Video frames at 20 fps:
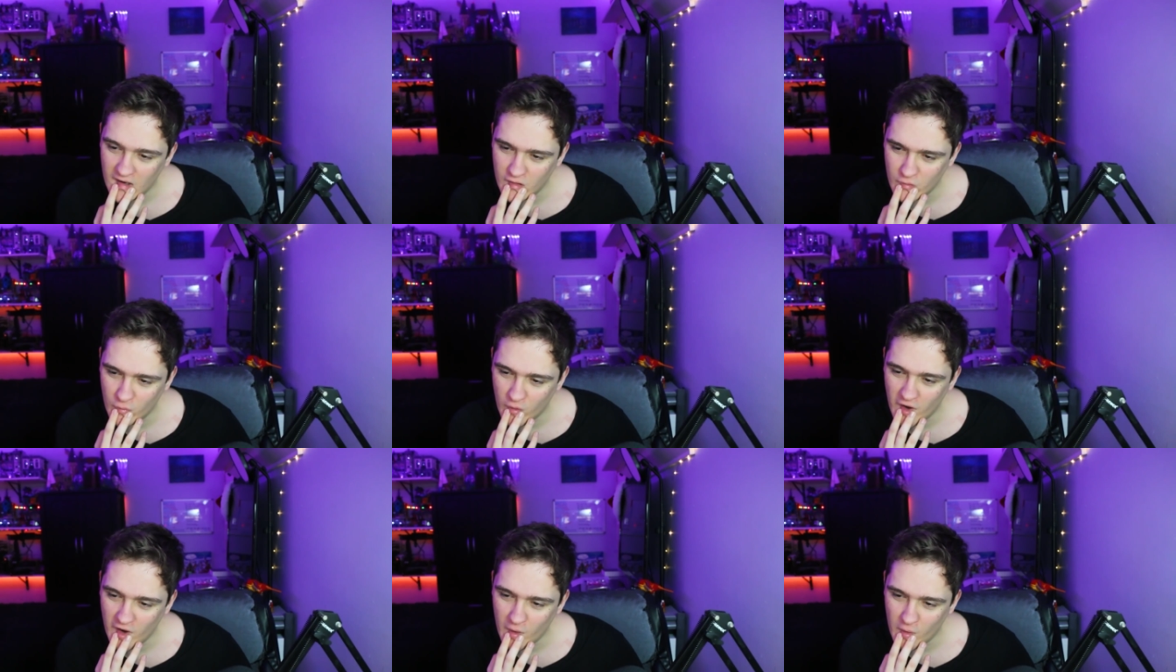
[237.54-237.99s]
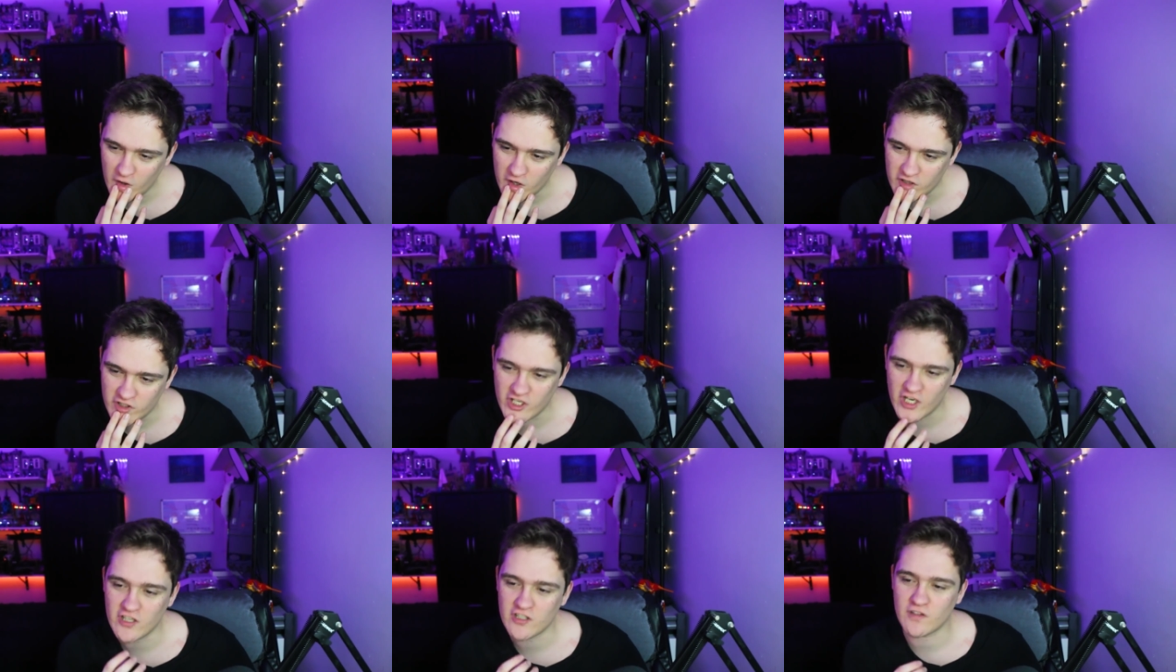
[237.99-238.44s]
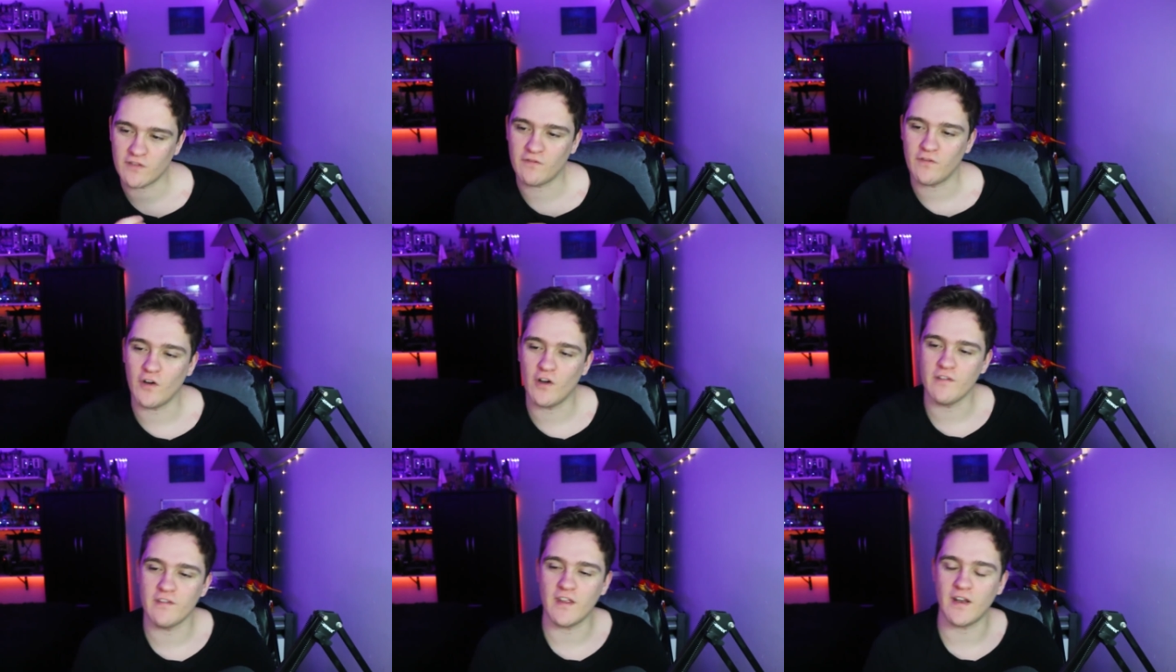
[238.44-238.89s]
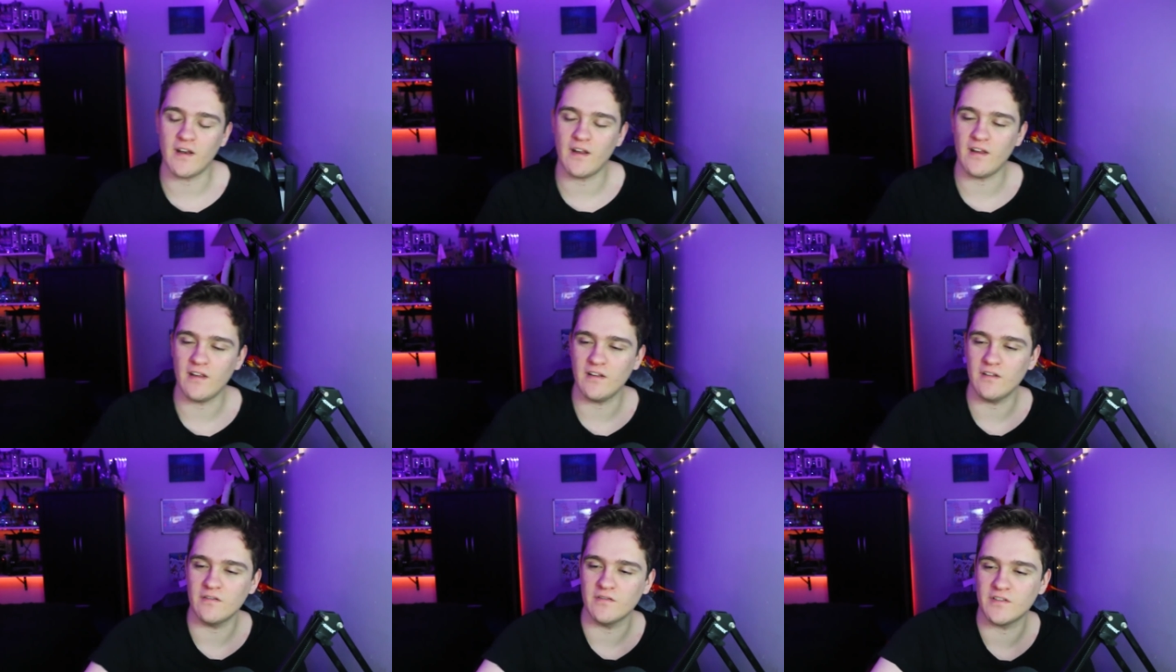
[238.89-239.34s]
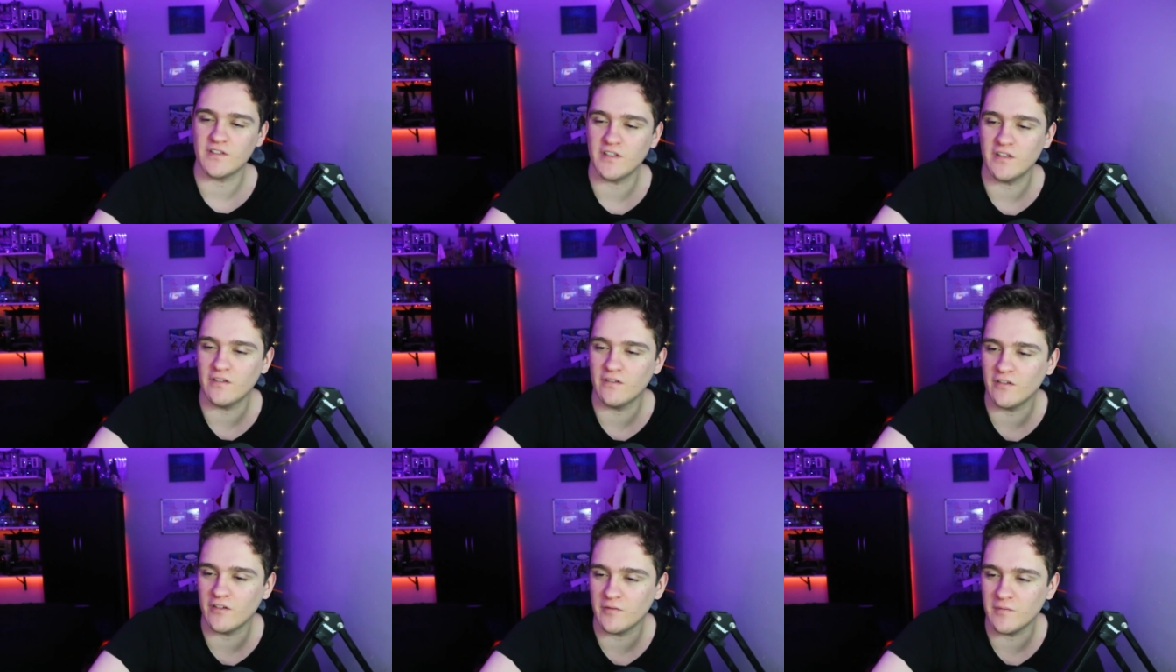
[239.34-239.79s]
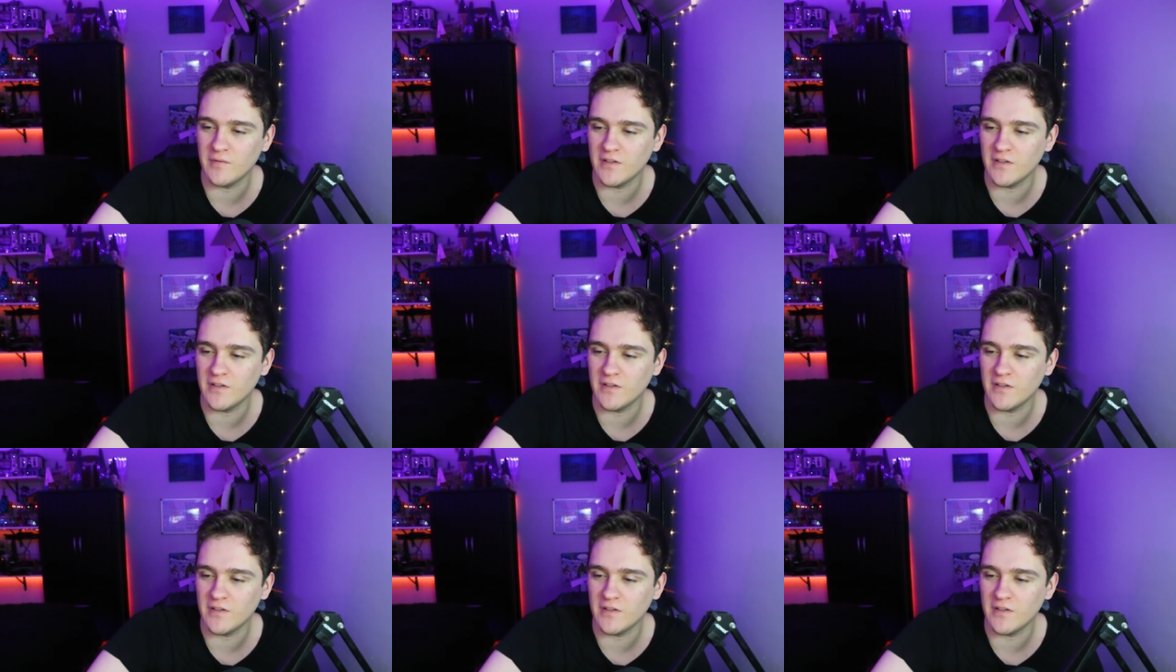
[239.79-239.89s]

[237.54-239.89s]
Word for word: in a way, I want to change the font that I use. You know what I